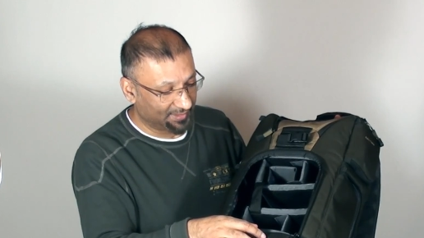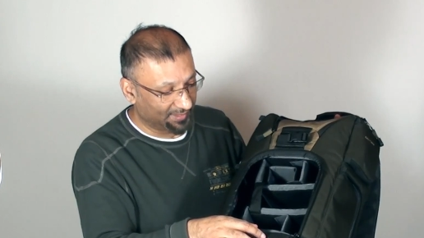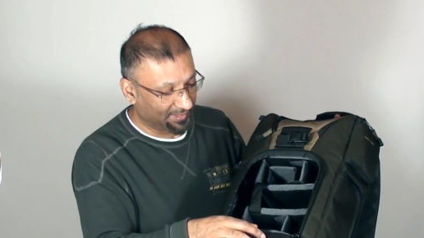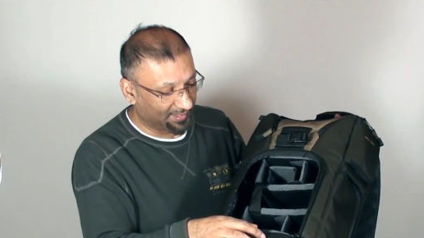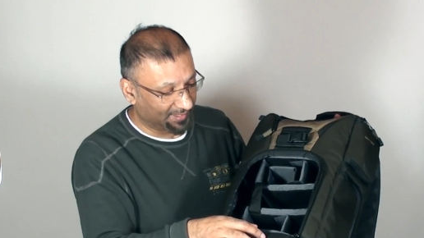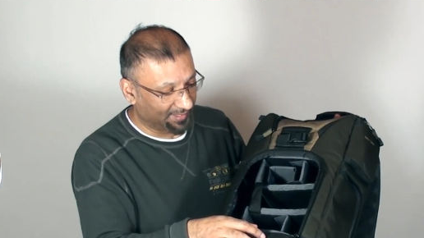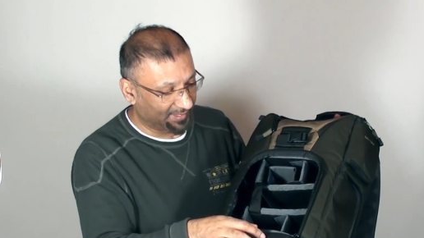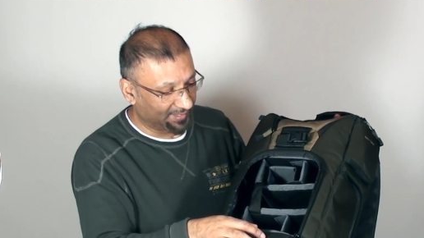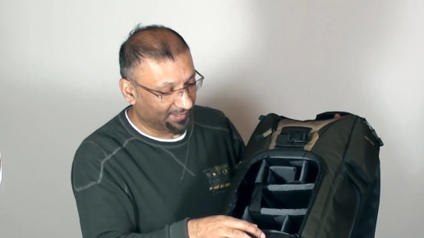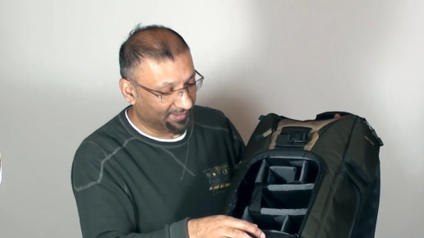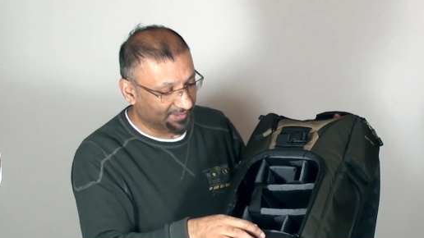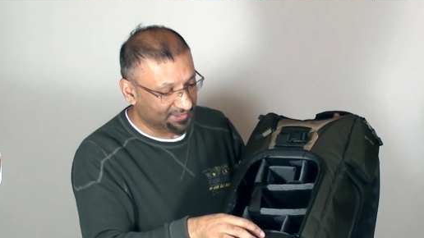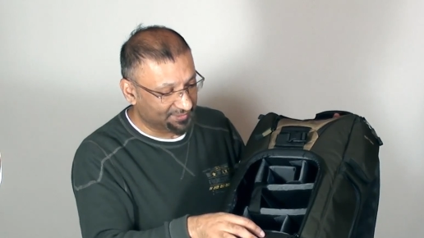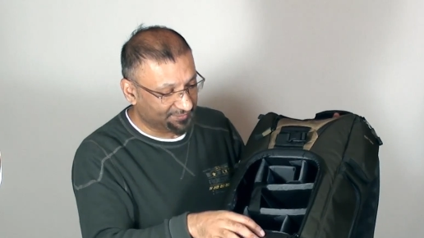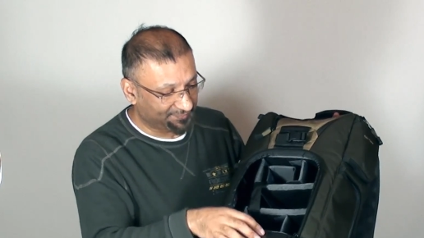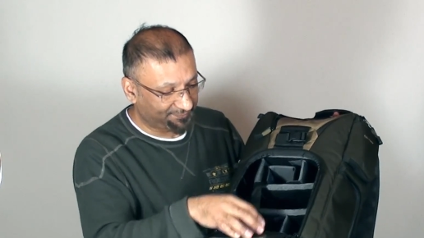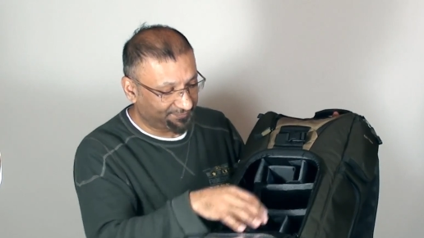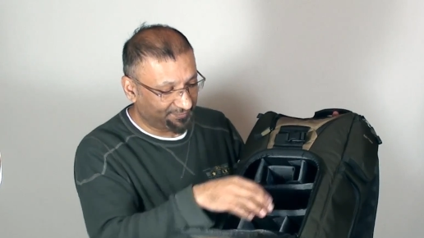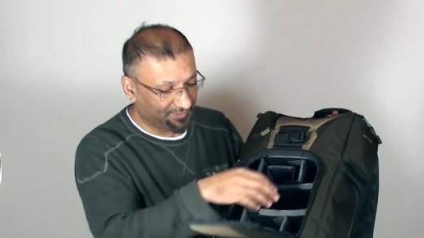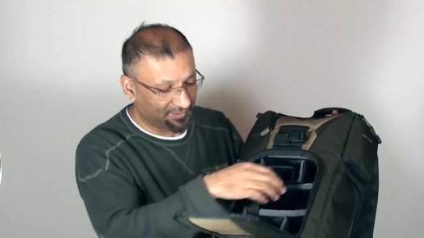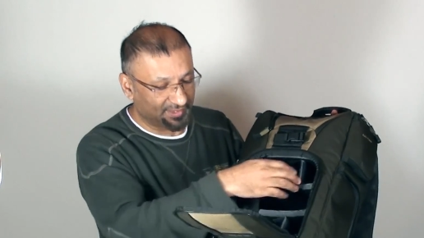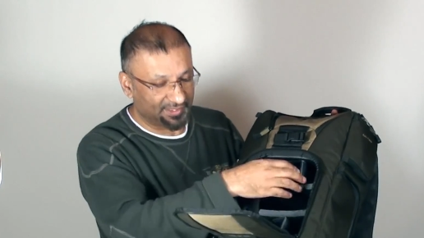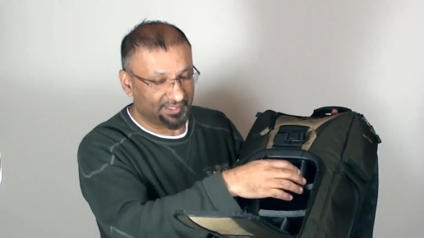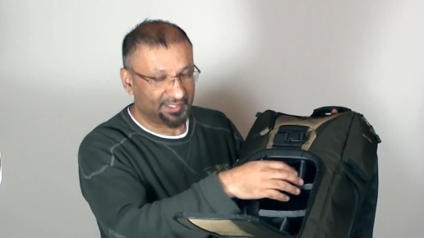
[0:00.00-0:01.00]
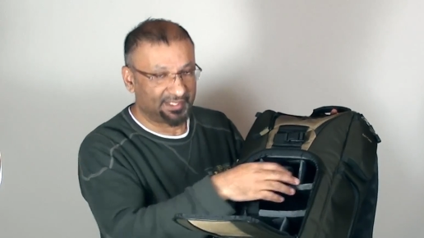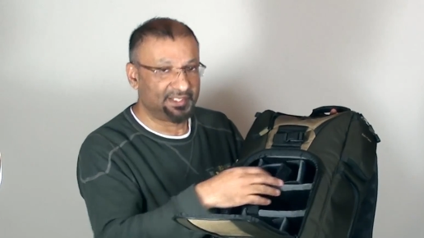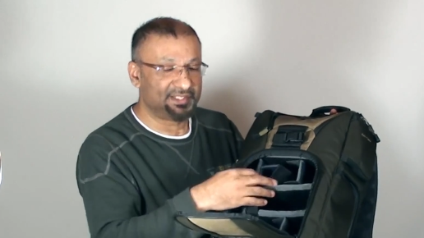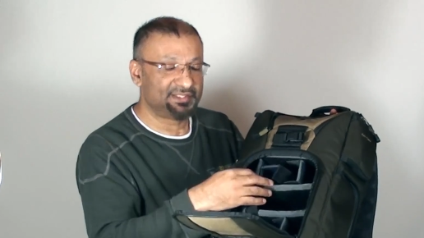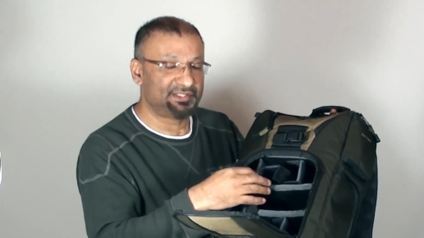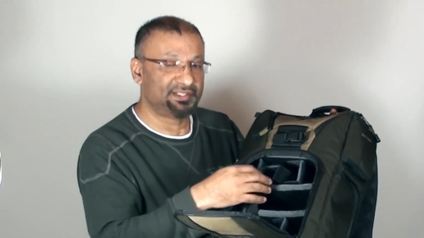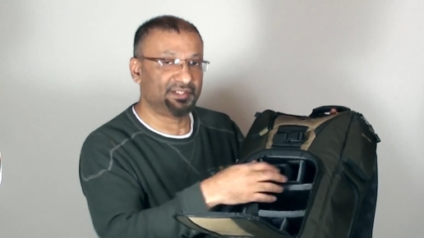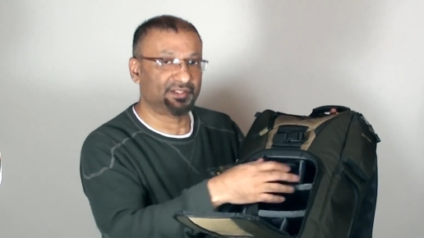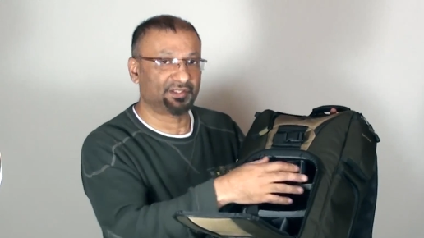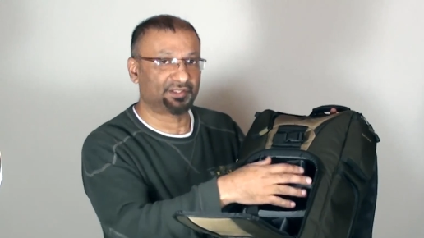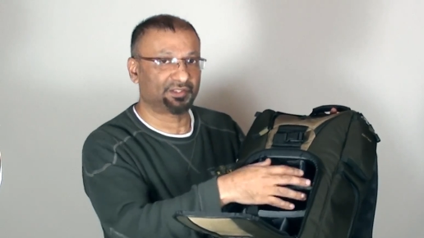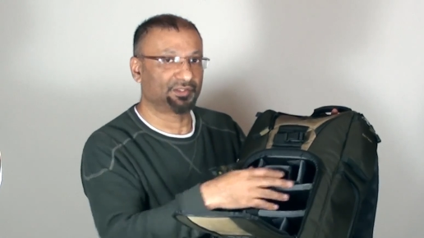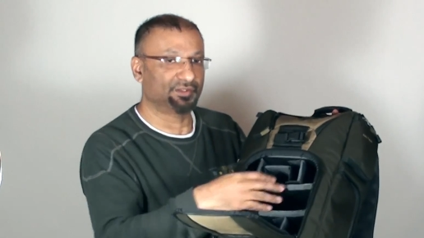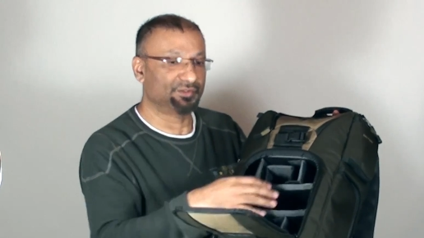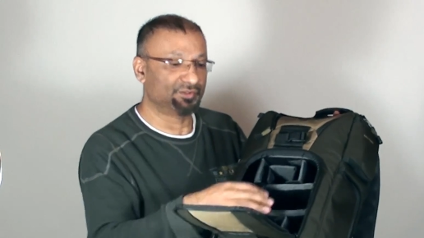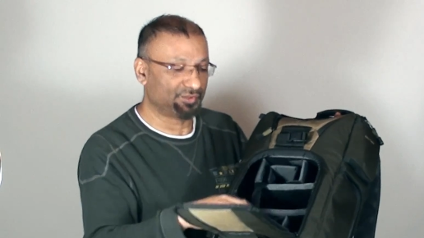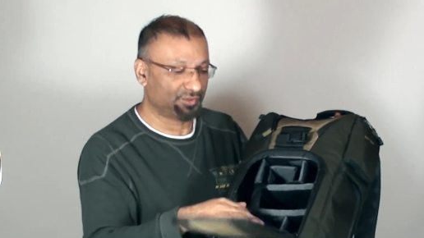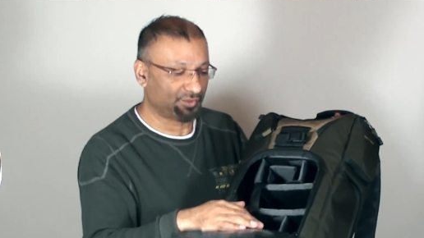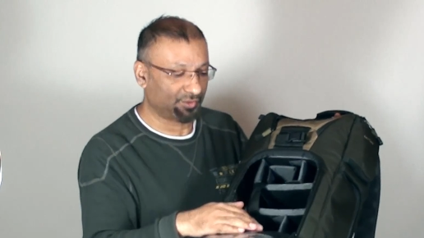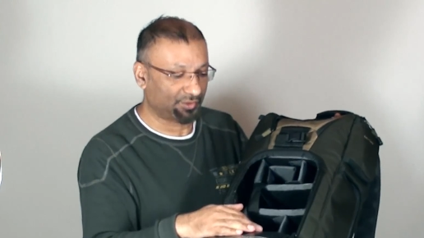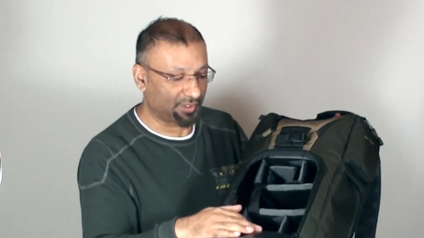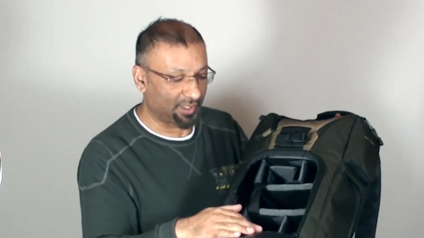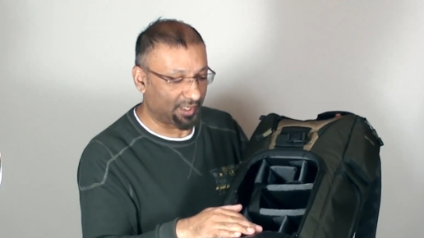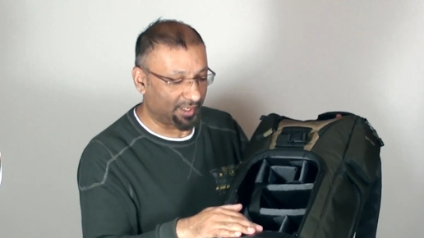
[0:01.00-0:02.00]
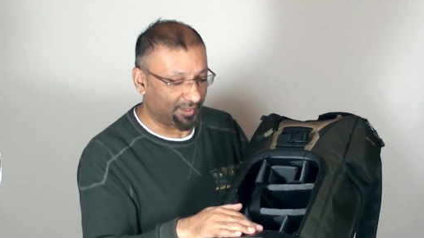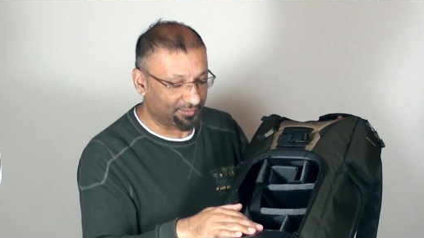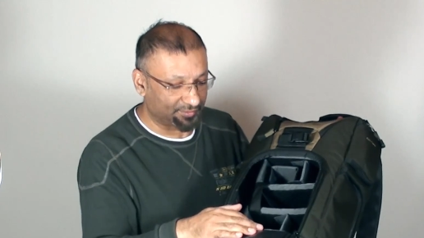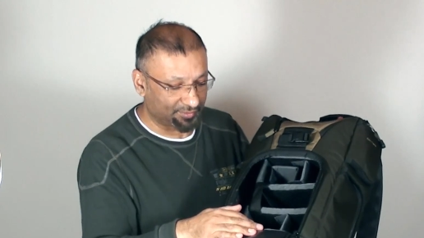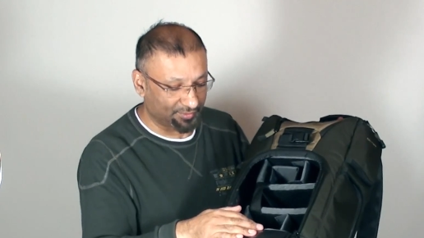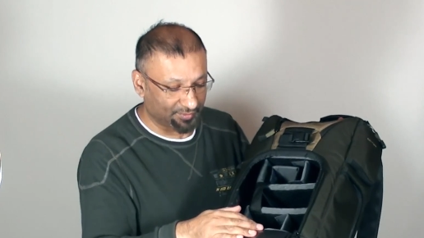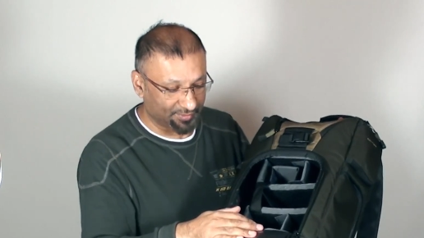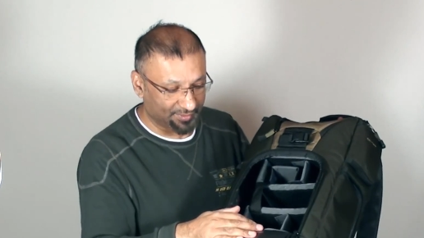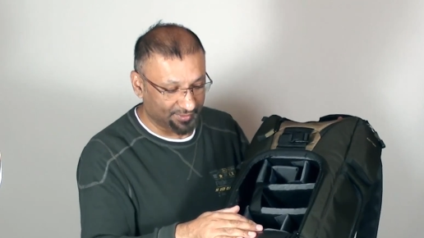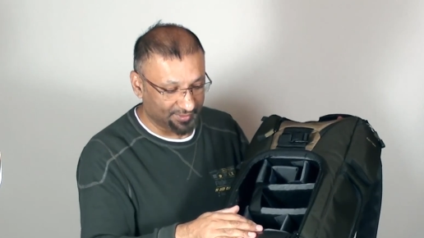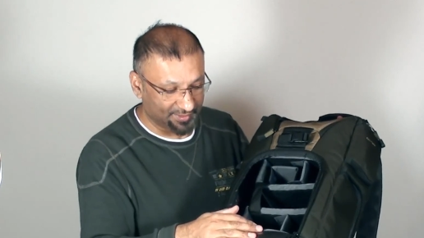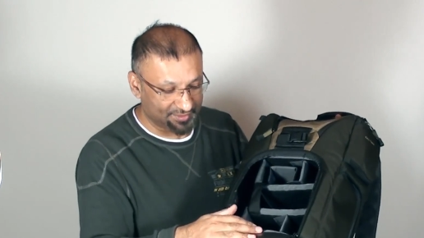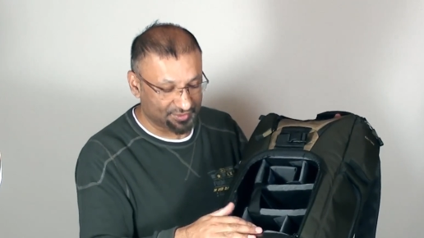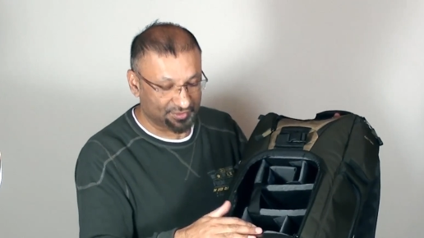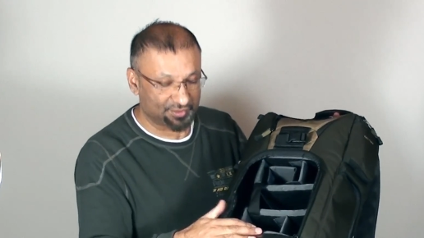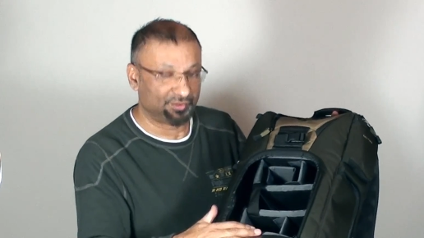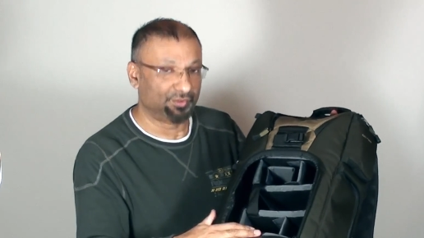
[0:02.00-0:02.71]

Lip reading: And it's fairly easy to contour this